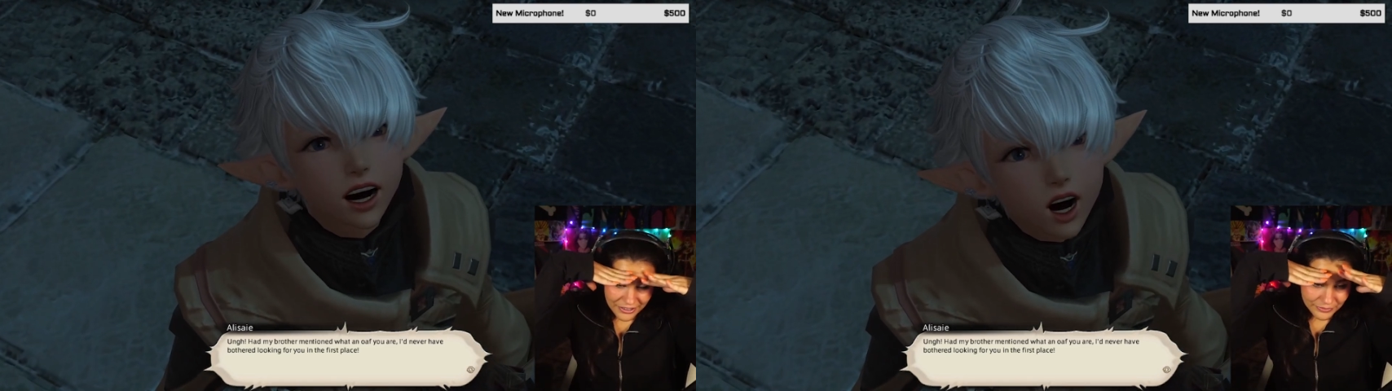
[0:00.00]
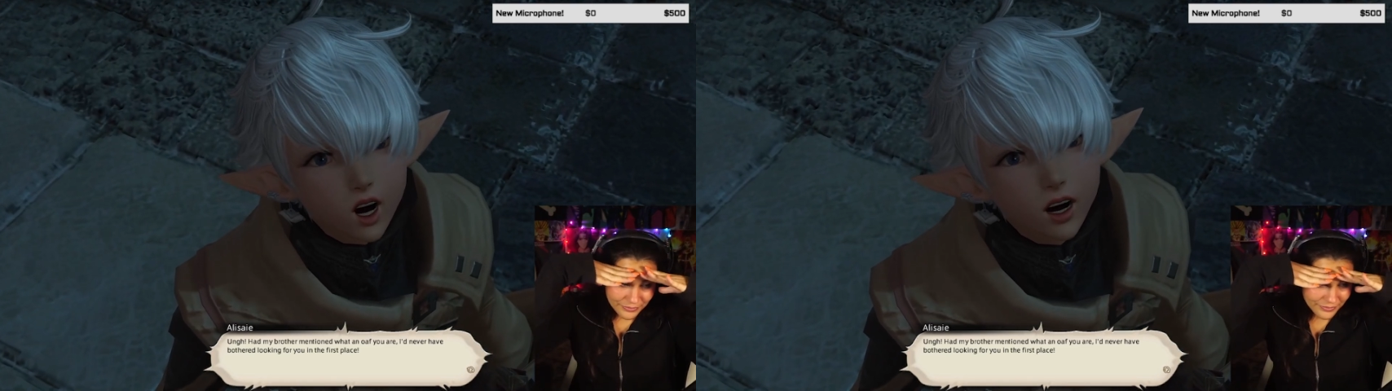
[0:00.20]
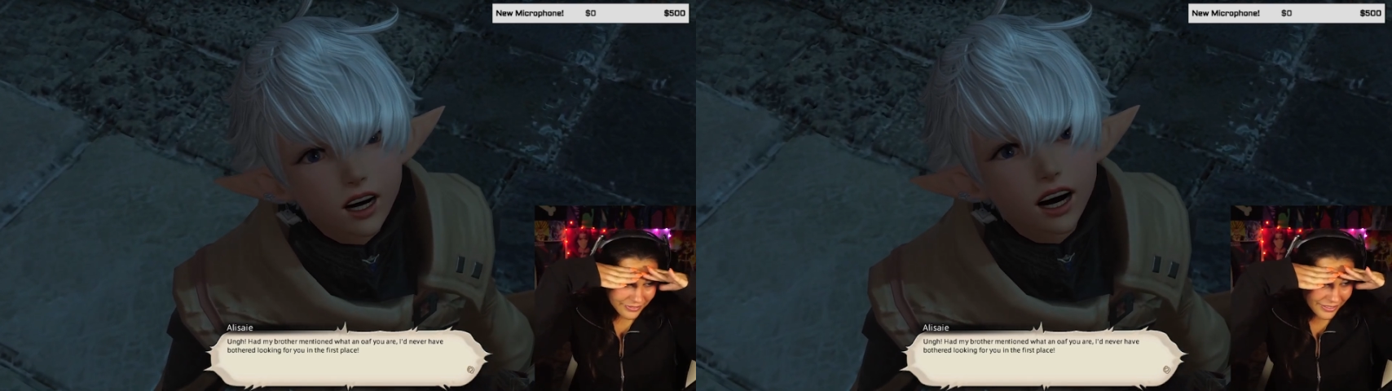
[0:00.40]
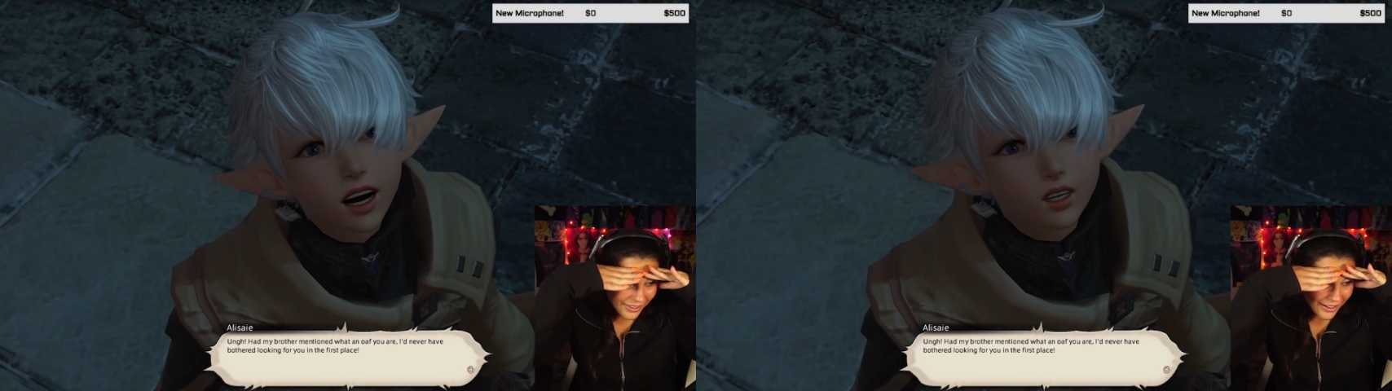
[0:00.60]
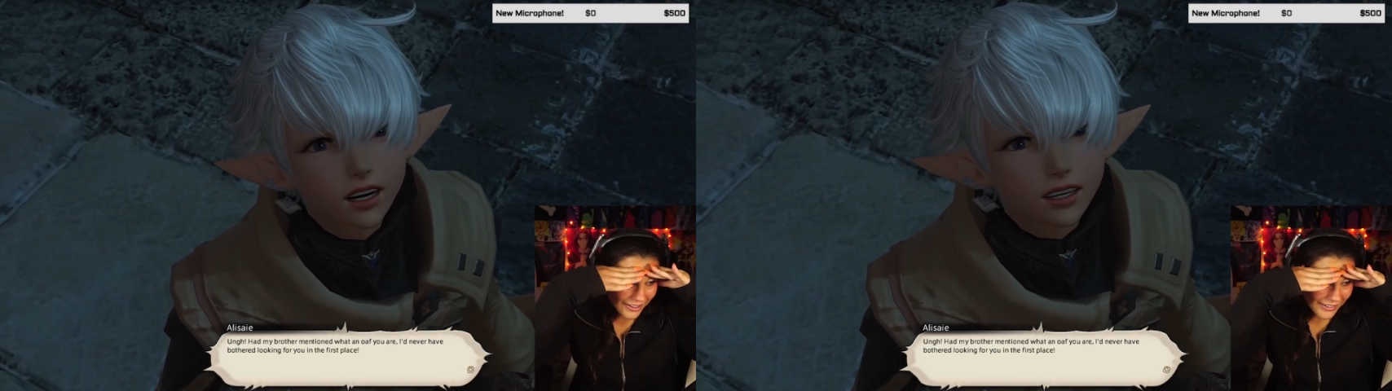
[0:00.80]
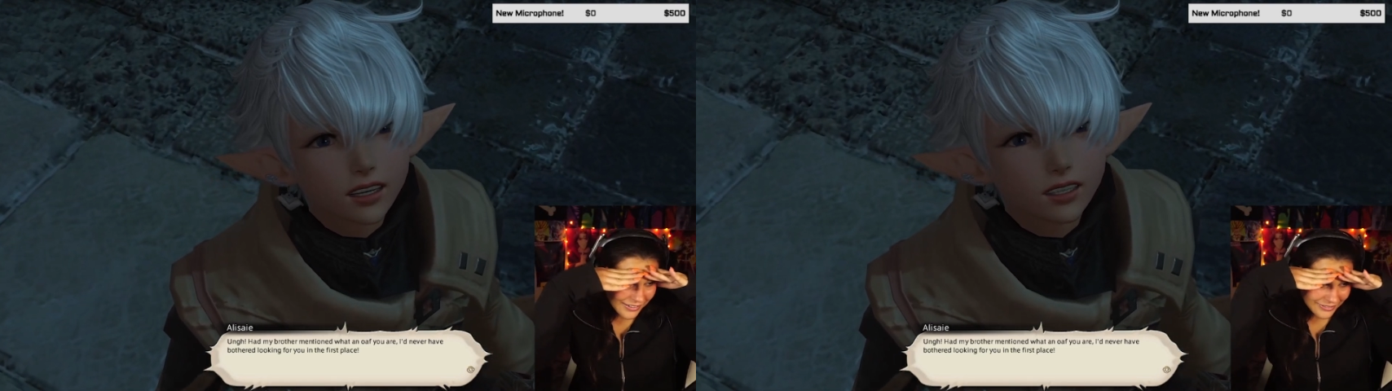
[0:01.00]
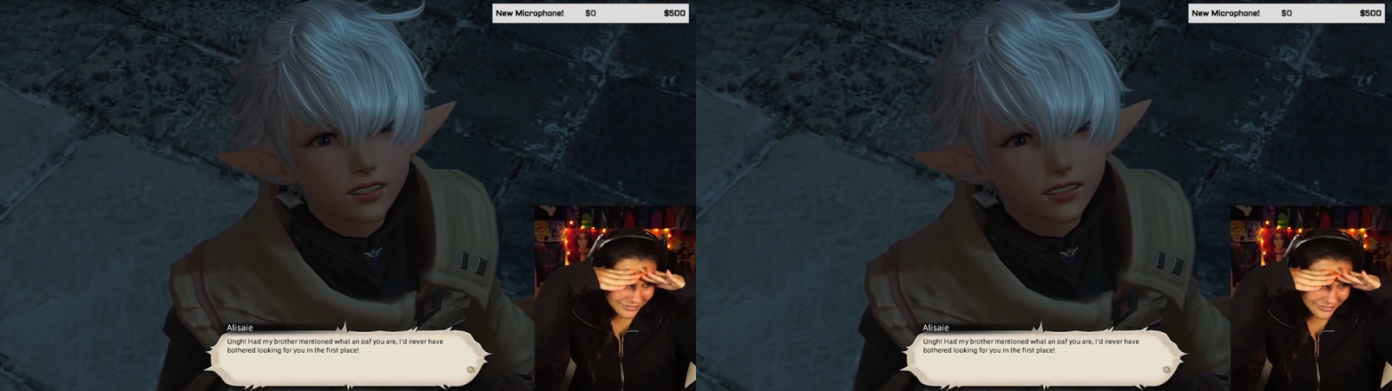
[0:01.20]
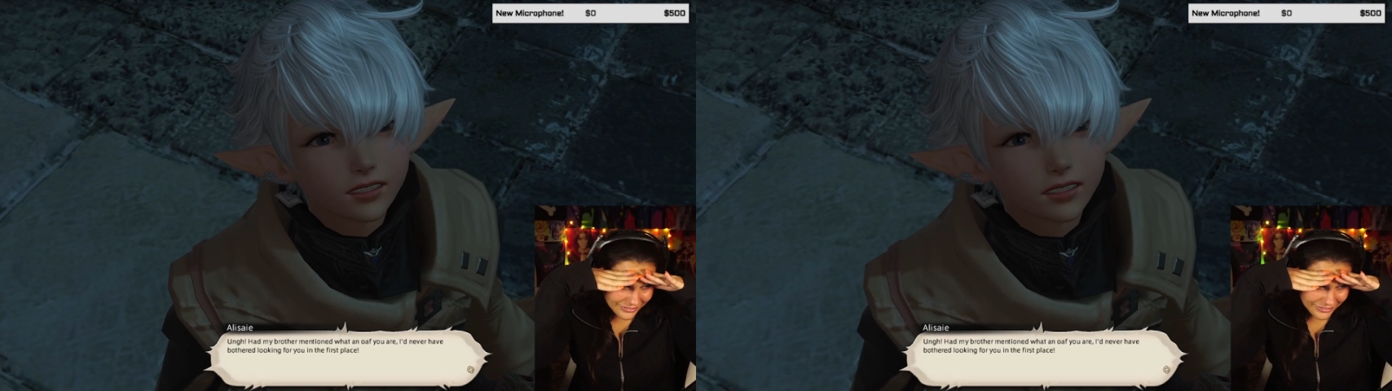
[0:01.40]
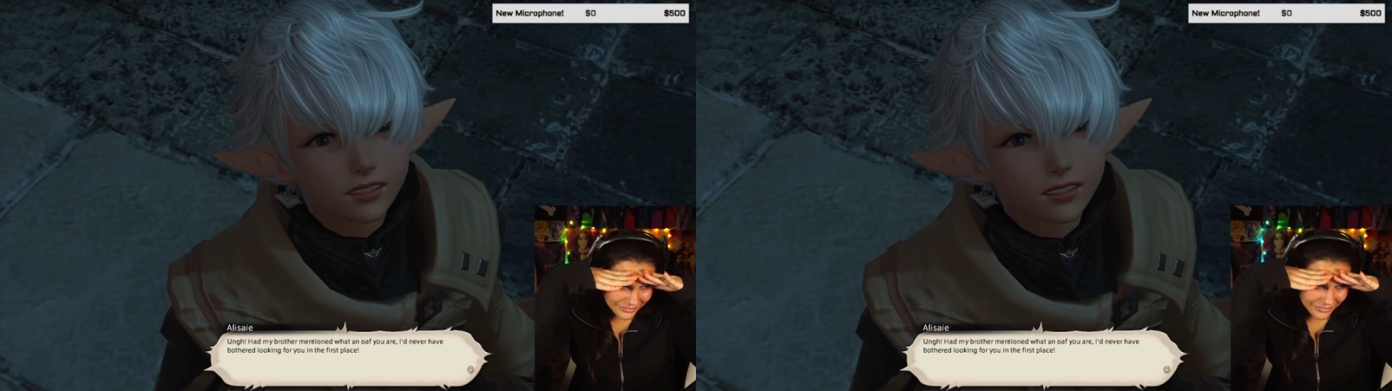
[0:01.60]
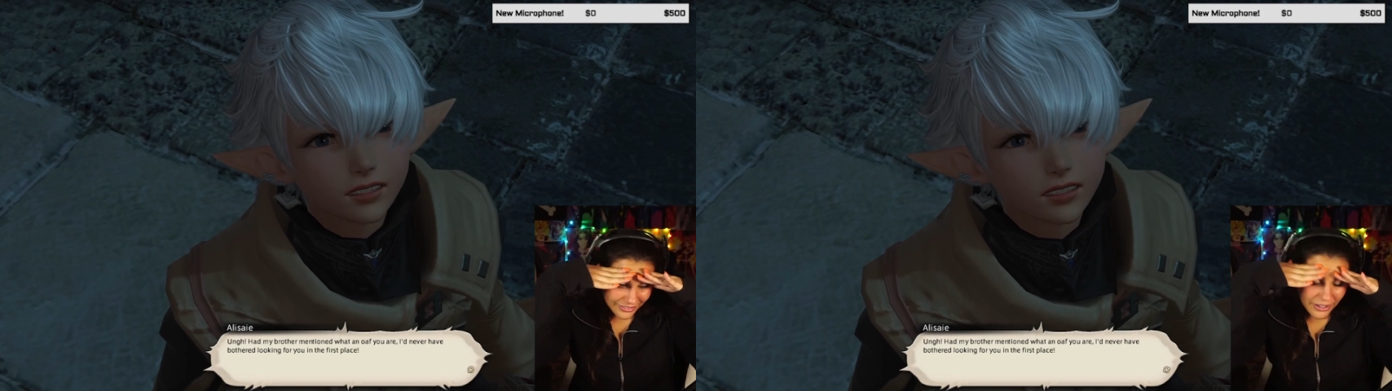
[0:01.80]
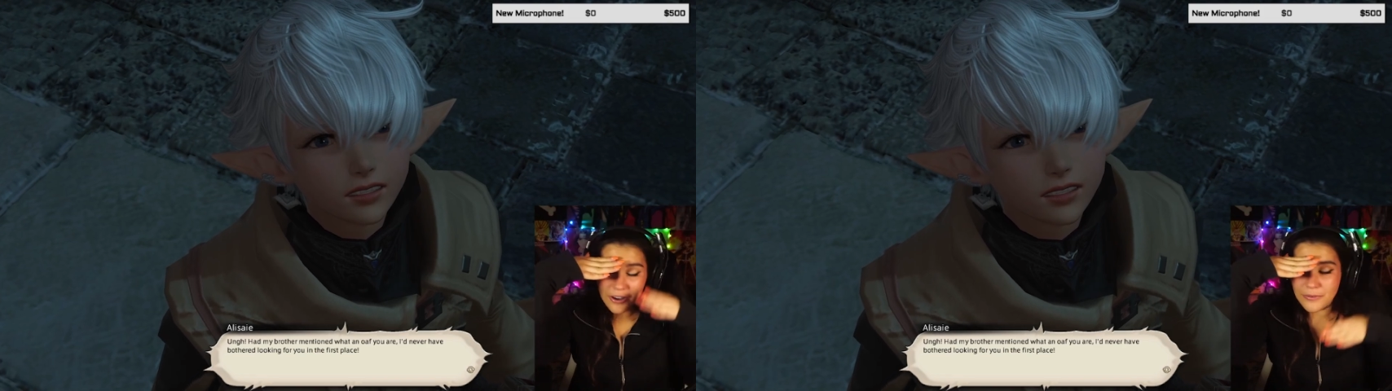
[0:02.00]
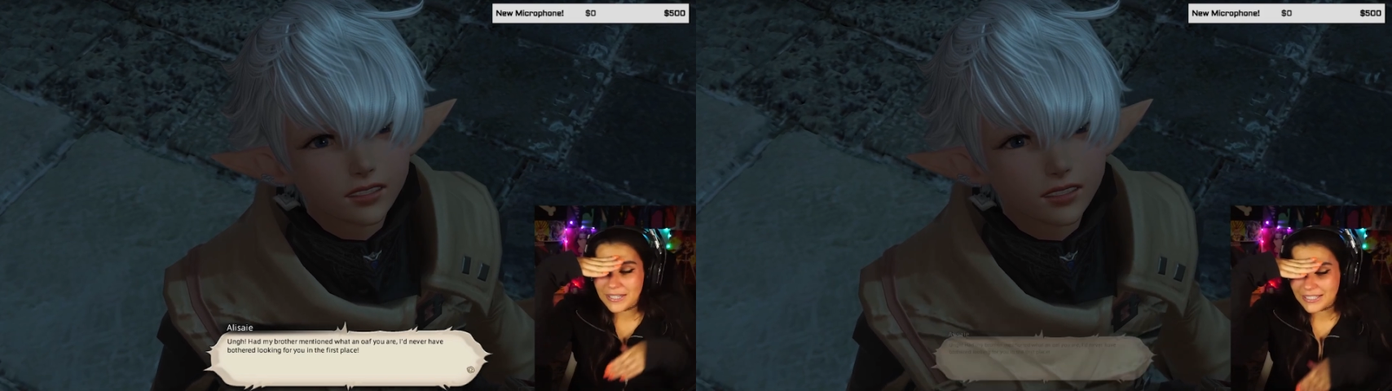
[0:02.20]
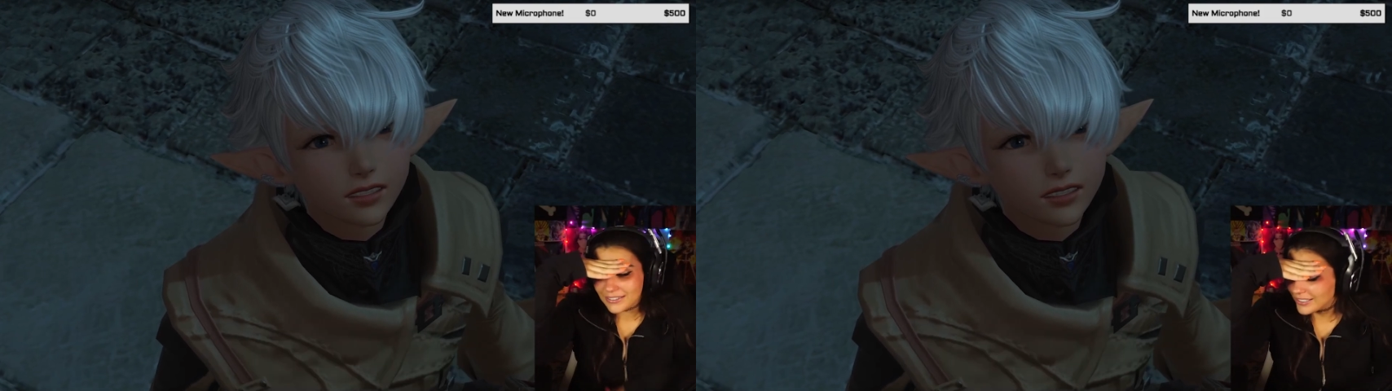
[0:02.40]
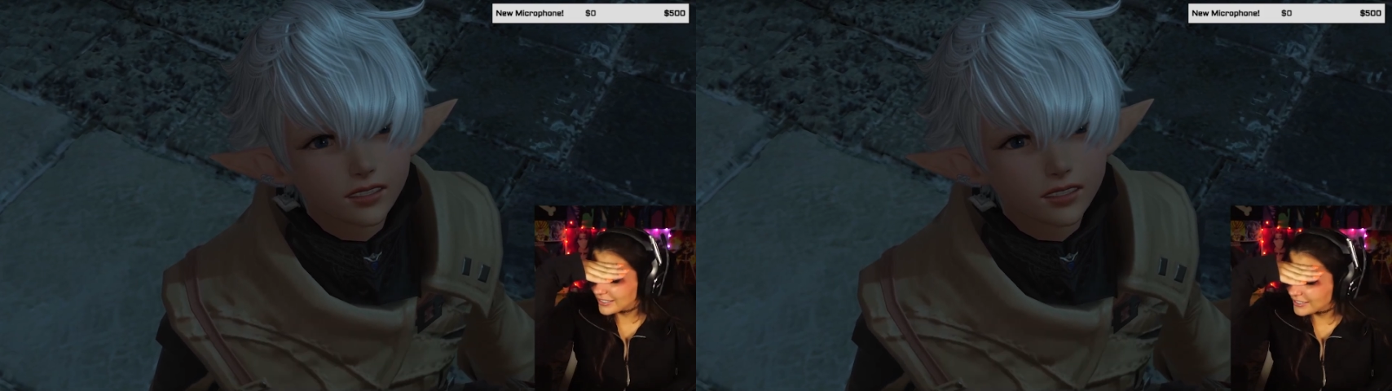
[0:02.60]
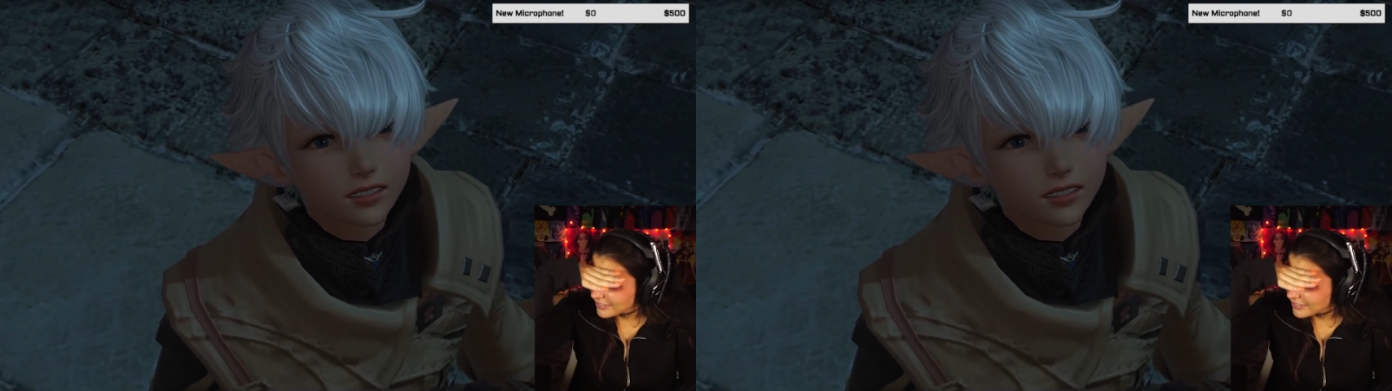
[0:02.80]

Speaker 1: in the first place.
Speaker 2: Oh my god.